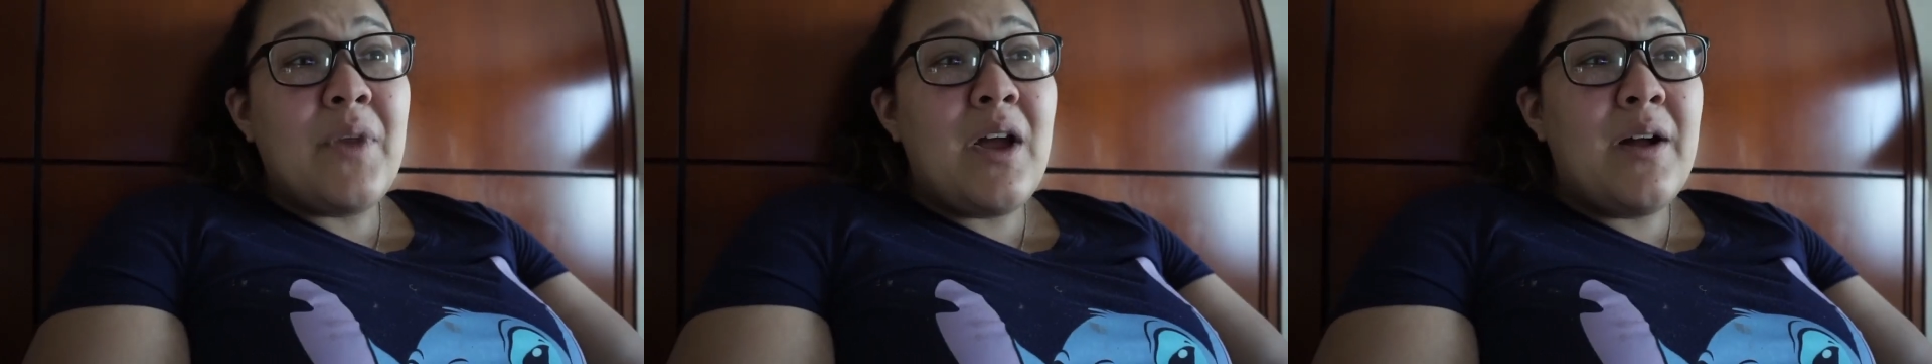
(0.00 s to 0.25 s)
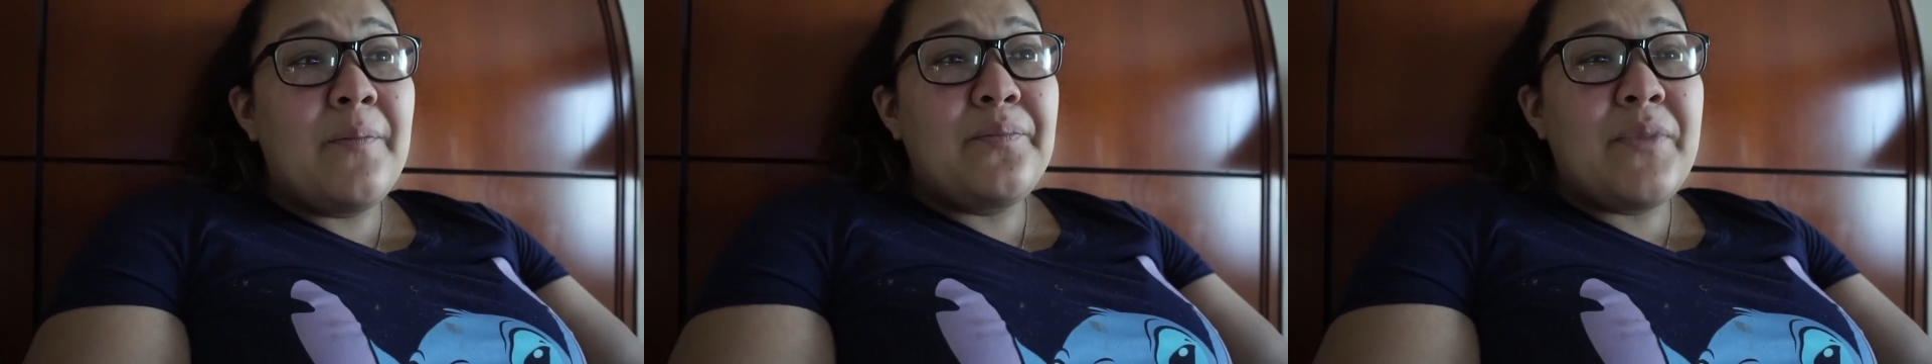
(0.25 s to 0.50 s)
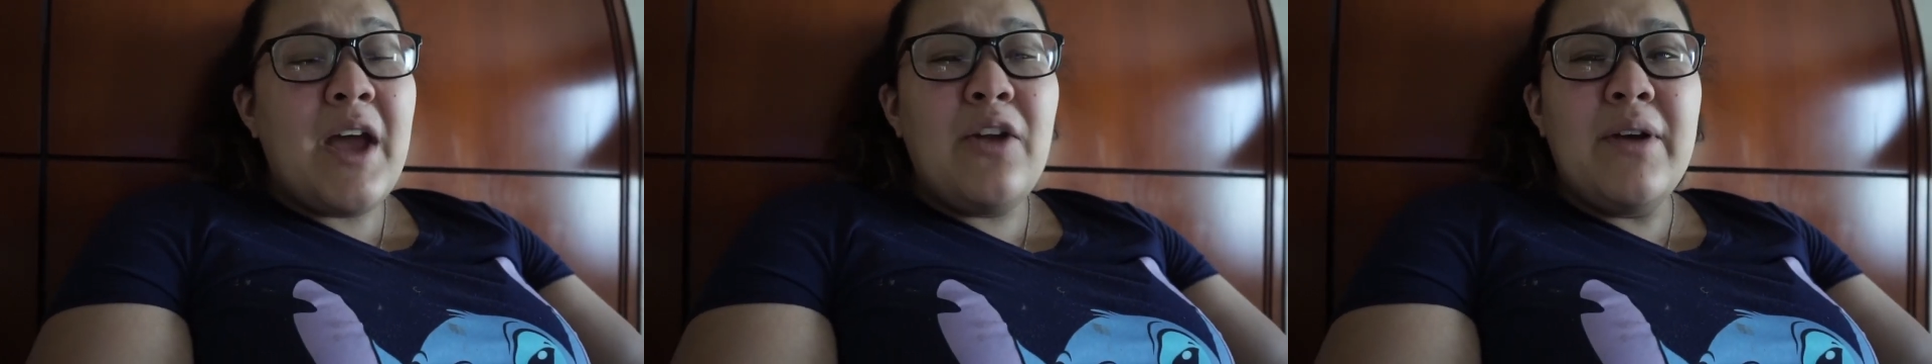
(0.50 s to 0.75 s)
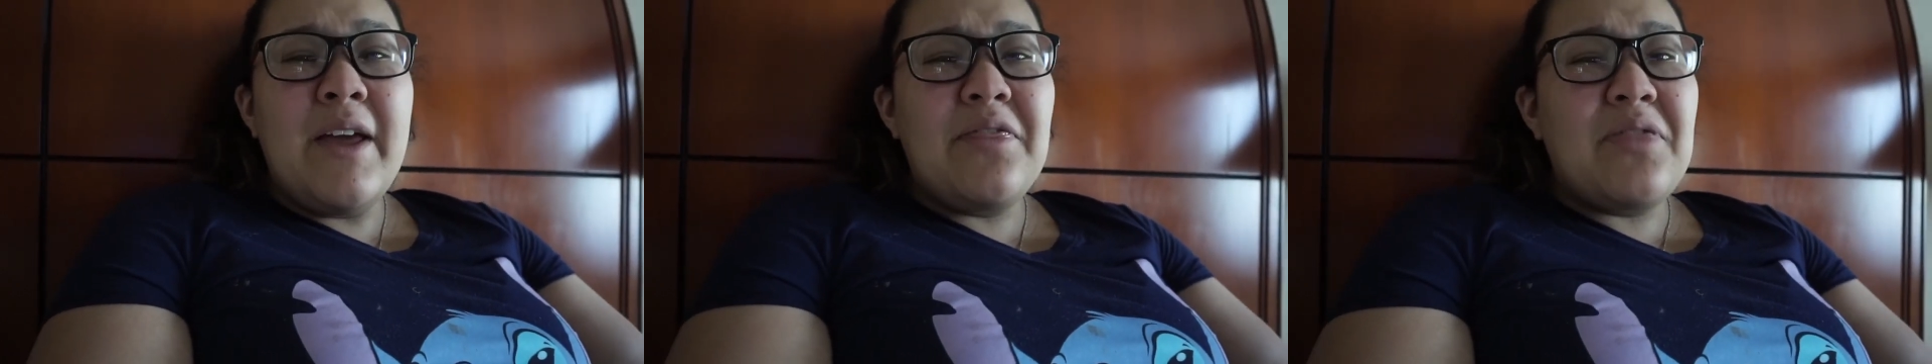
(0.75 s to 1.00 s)
Um, I
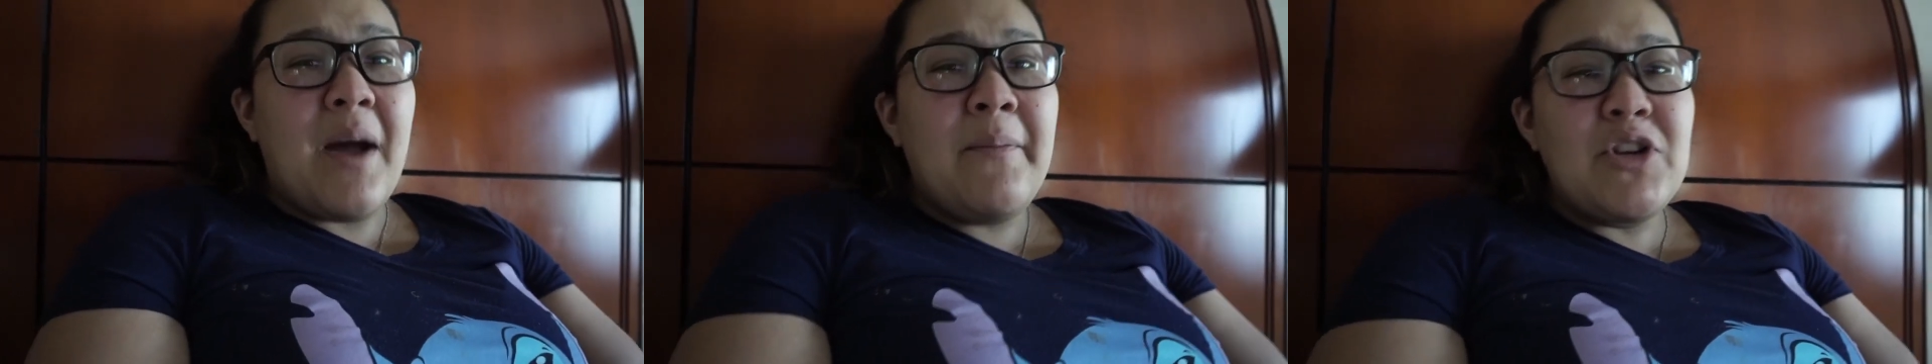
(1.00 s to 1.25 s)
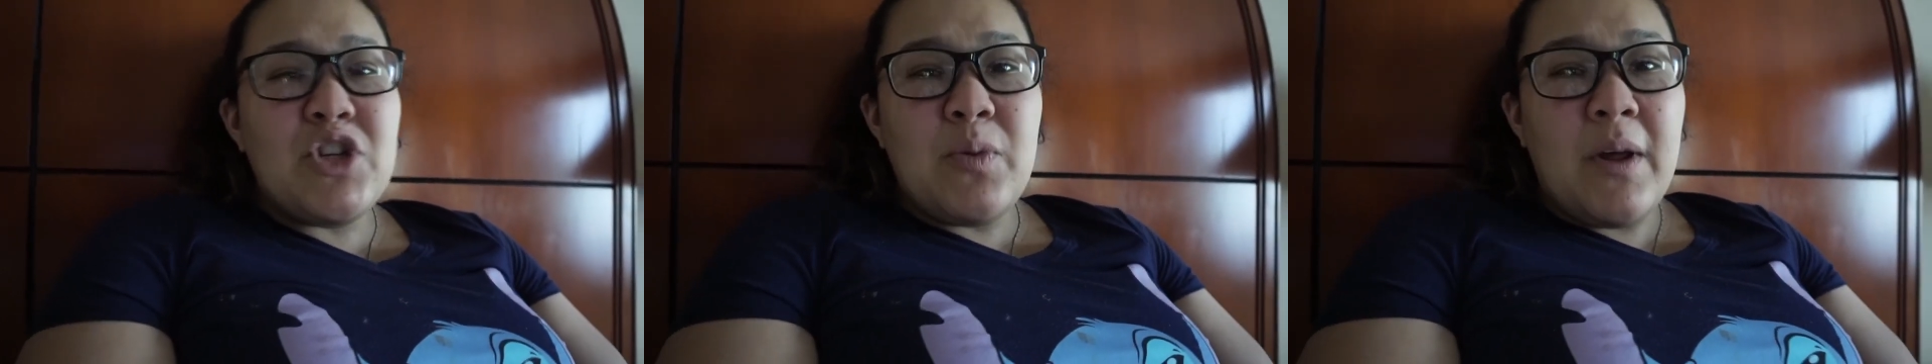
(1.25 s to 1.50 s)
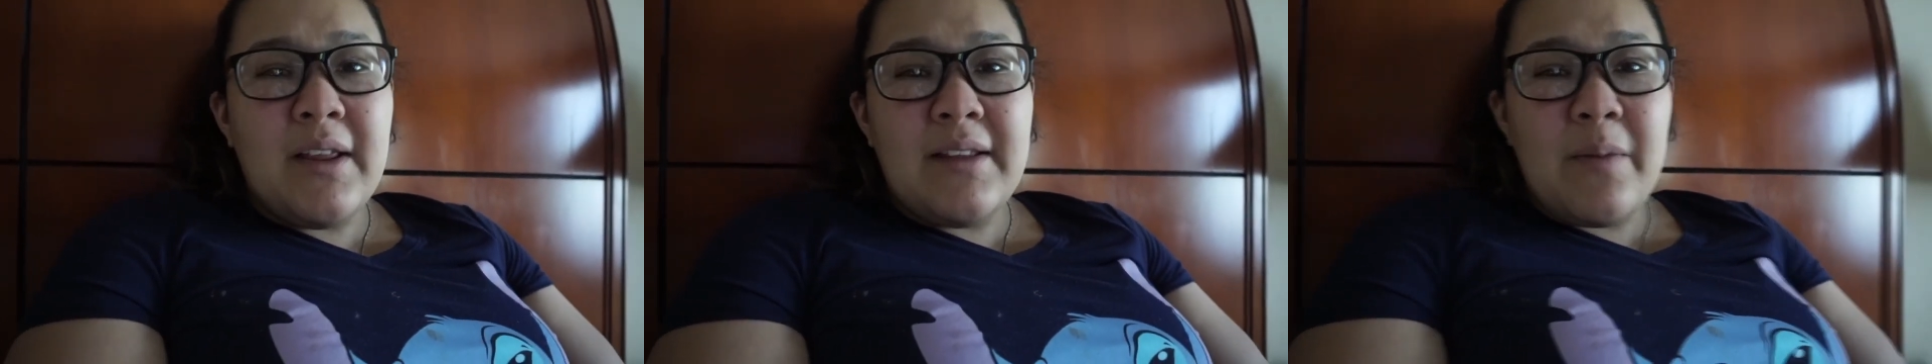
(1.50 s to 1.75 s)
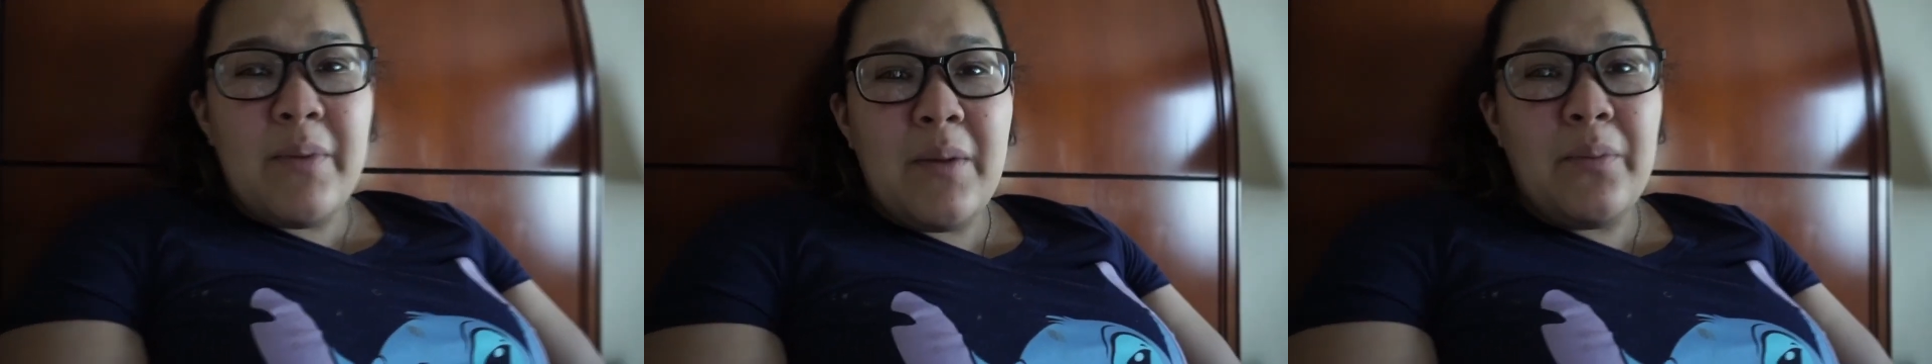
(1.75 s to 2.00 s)
don't get that much swelling
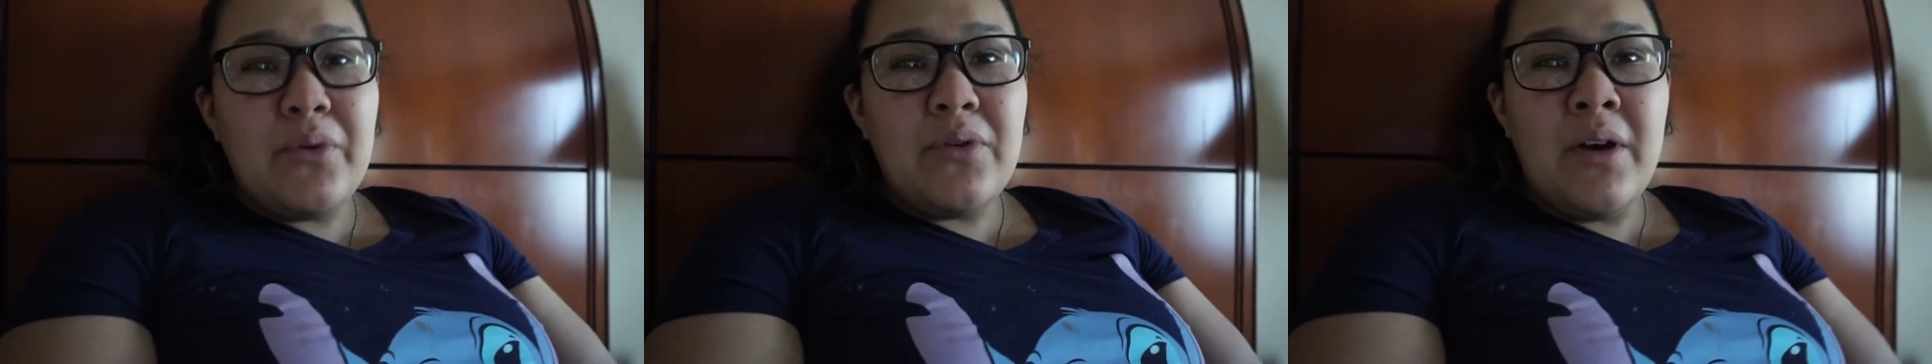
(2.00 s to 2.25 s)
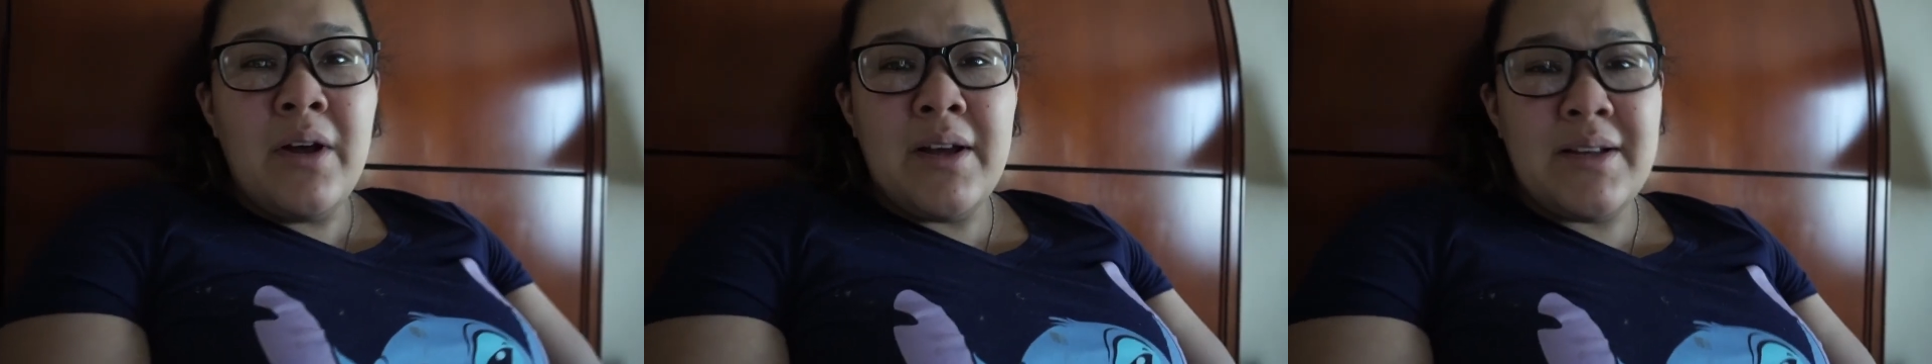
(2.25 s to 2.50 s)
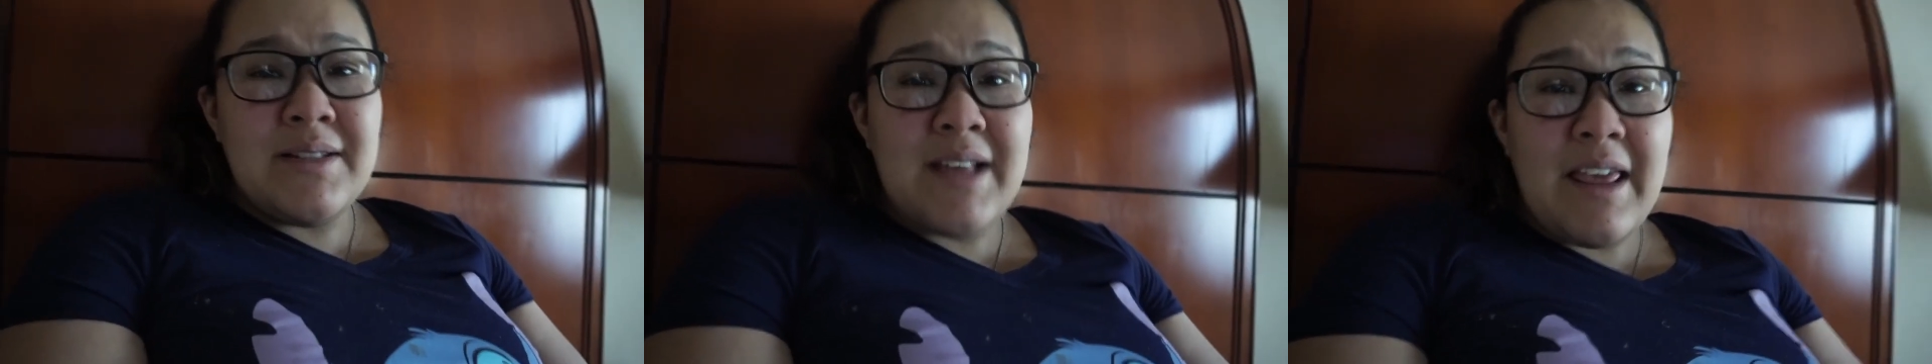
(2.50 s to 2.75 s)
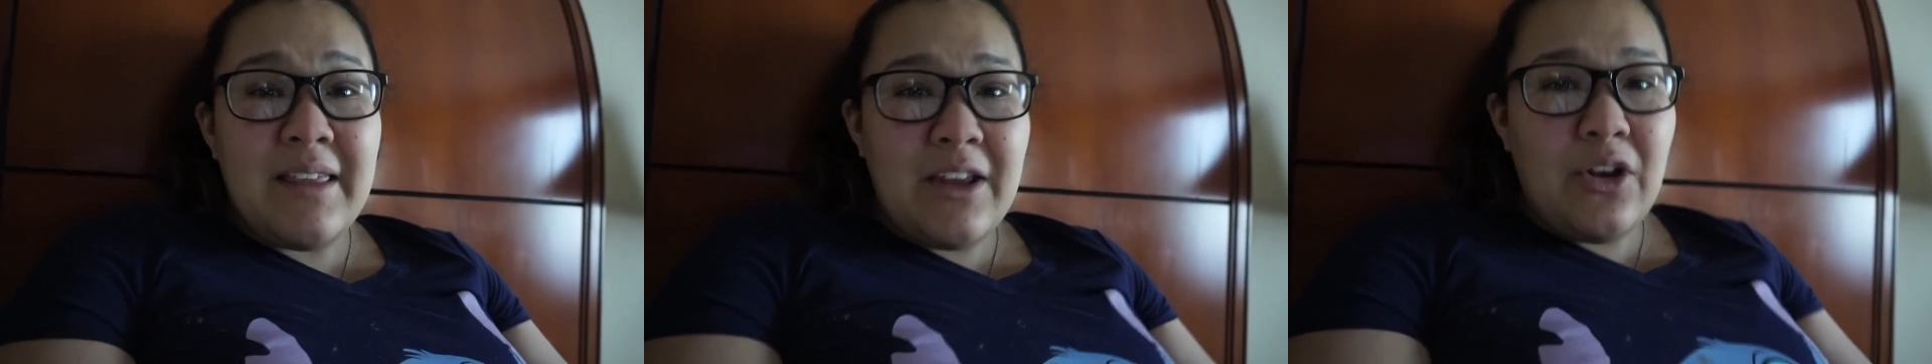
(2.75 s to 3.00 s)
like people
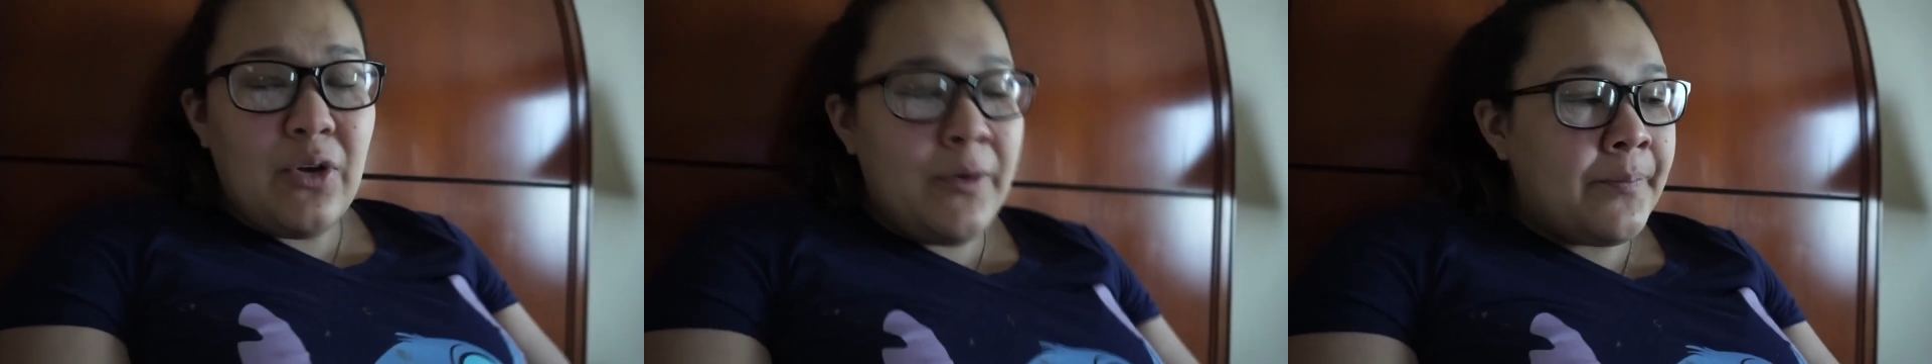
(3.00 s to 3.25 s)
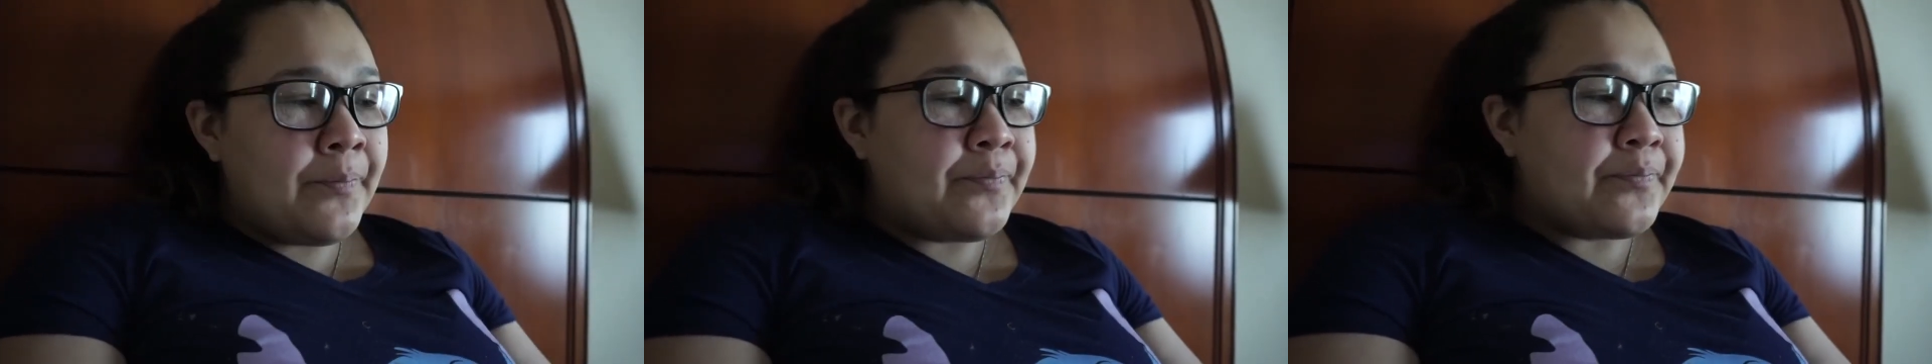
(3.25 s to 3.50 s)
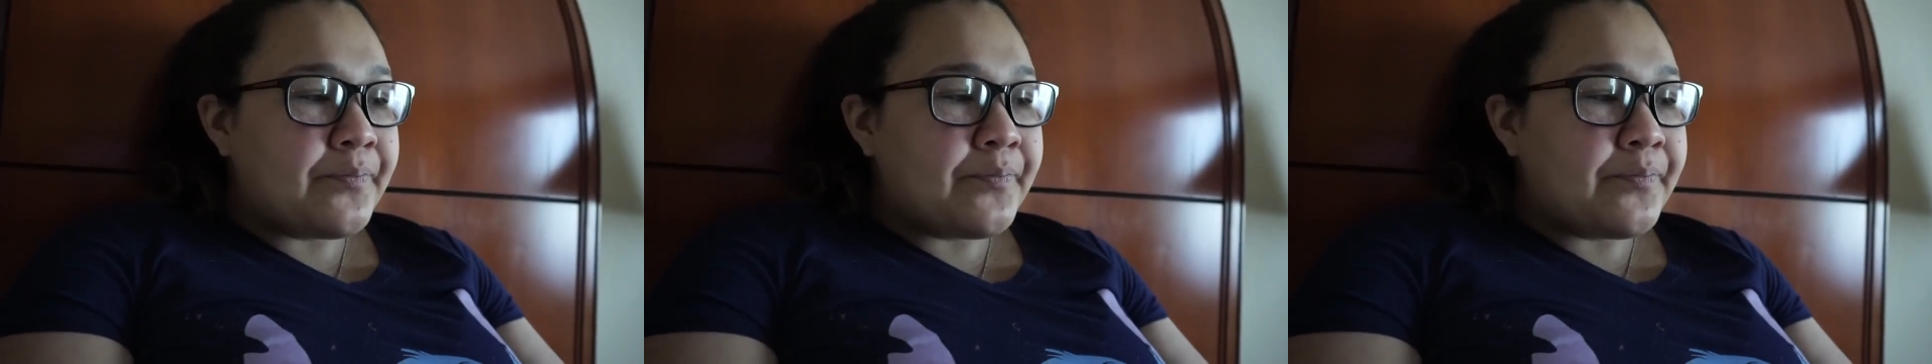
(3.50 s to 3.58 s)
say they do,